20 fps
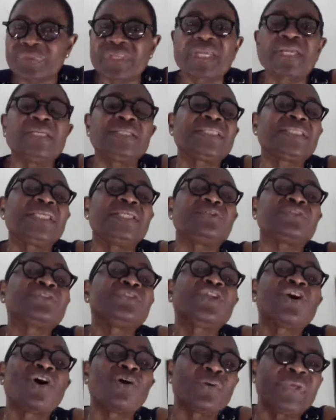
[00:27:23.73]
It is
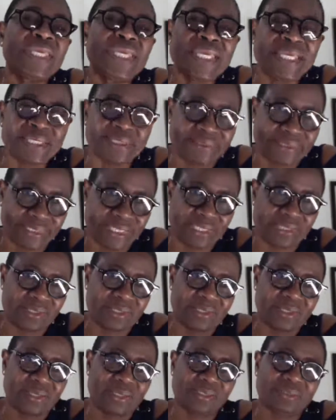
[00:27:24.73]
not easy,
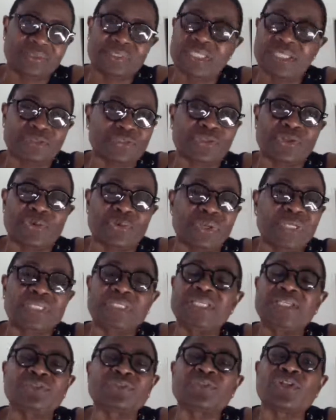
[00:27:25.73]
sister.
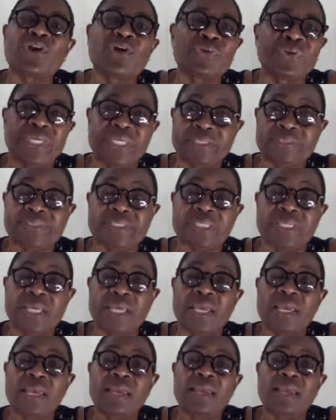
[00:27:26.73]
It is not easy.
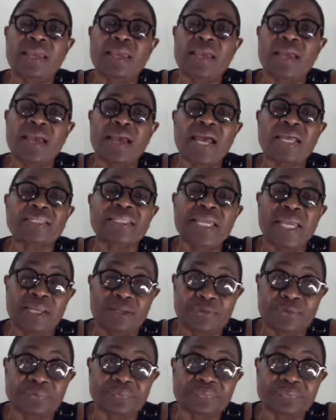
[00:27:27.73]
I tell
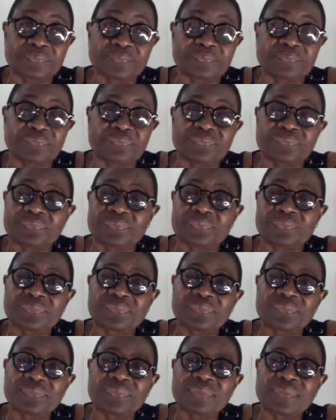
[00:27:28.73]
you,
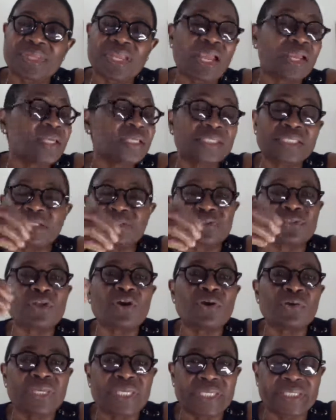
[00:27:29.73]
it is
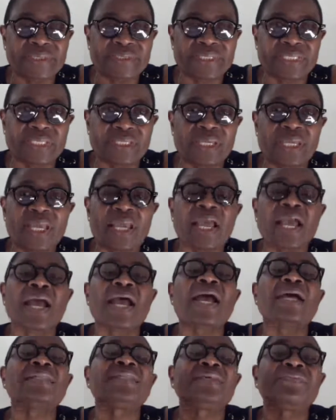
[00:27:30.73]
not easy.
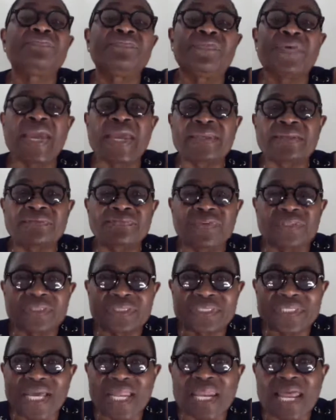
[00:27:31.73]
And then the
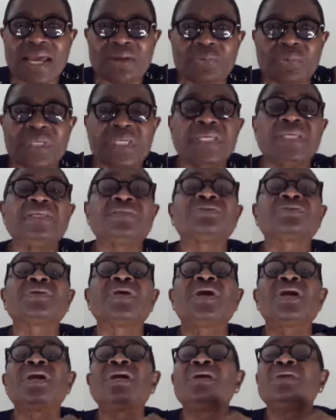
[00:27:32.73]
salary is
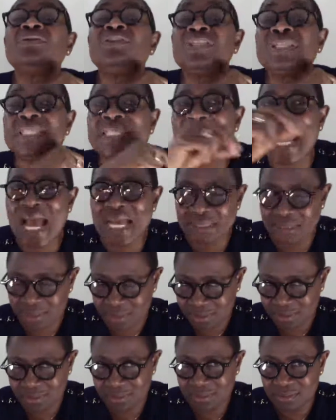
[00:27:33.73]

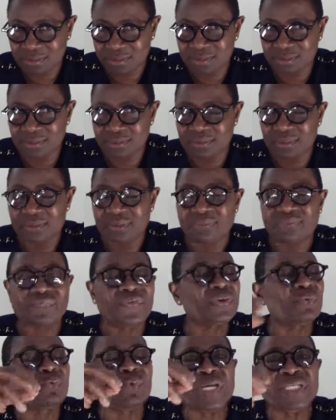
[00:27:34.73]
none.
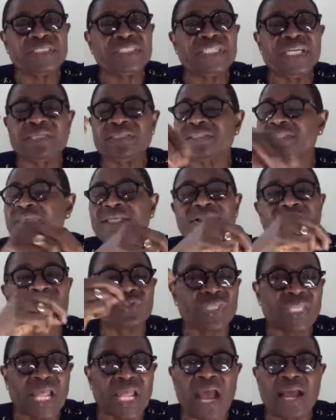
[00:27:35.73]
The wages is
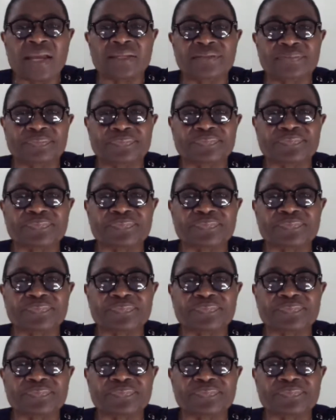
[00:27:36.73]
none.